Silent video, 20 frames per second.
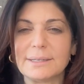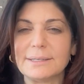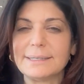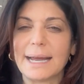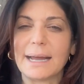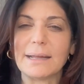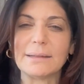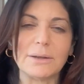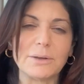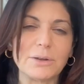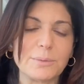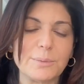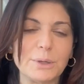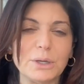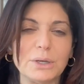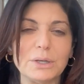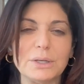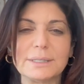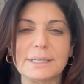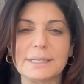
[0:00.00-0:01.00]
and
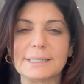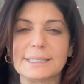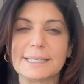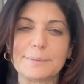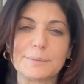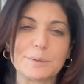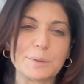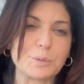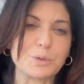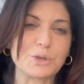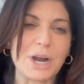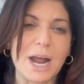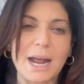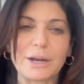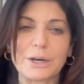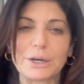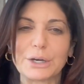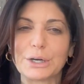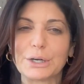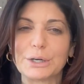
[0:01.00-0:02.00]
downloadables and symptom
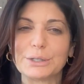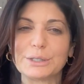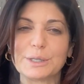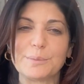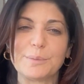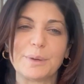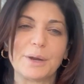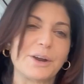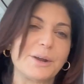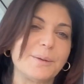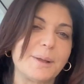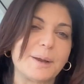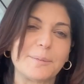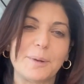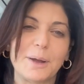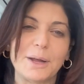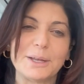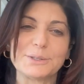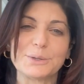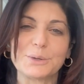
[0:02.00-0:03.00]
trackers and
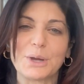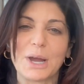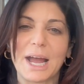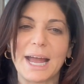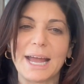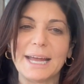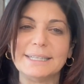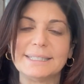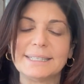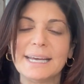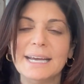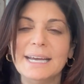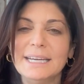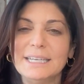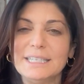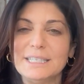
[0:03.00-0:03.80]
perimenopausal guides